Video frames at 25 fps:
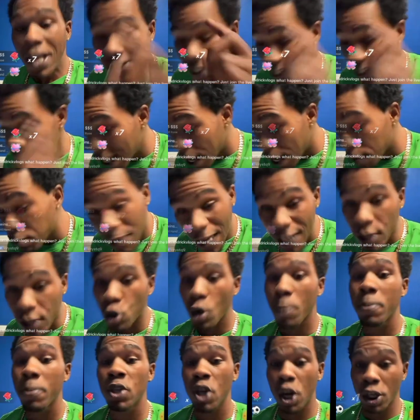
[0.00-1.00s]
It's same
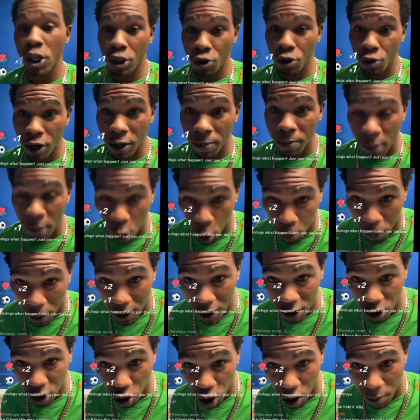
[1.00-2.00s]
text. So I just read. Me
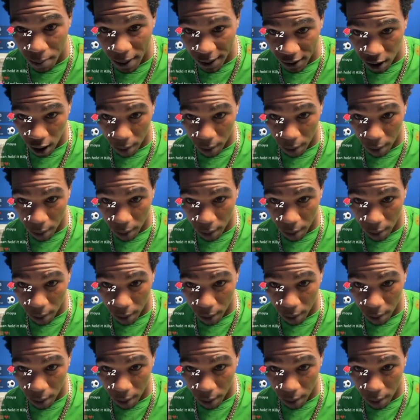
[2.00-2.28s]
look on the screen.